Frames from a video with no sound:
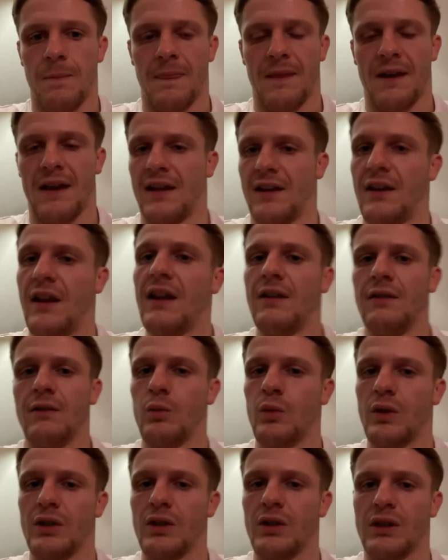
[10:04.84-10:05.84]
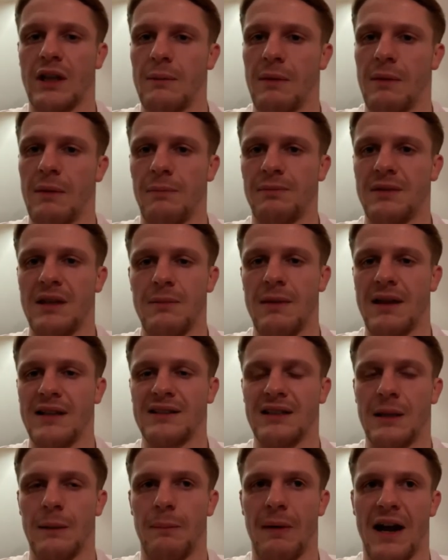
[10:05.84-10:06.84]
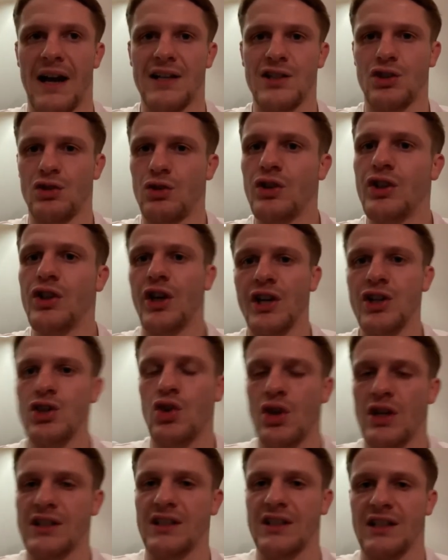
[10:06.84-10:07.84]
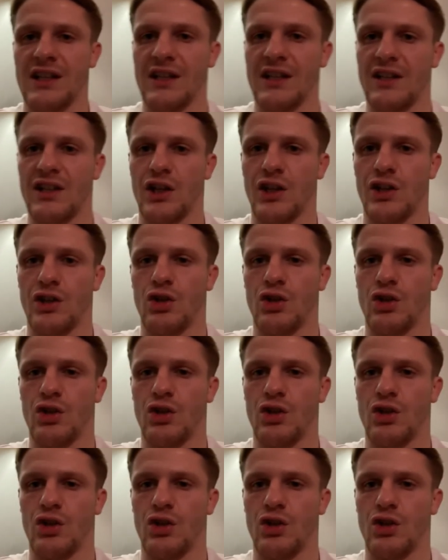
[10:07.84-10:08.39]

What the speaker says: and even with like my teammates in the past, you know, they're interested in you.